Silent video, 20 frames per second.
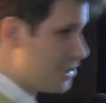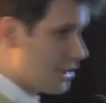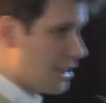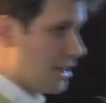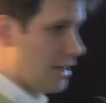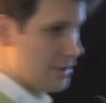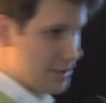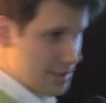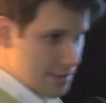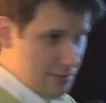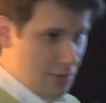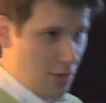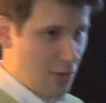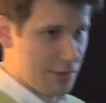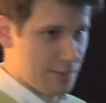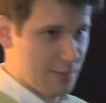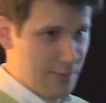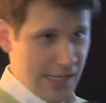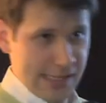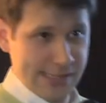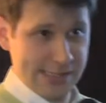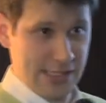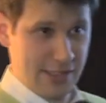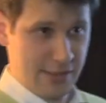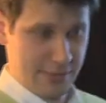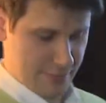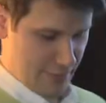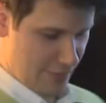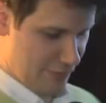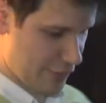you can't on plastic,
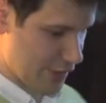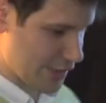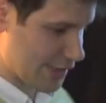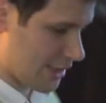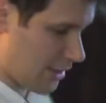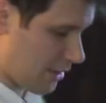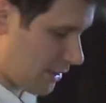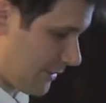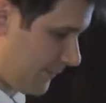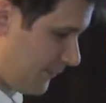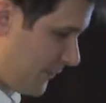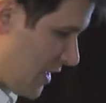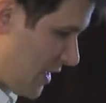for a start.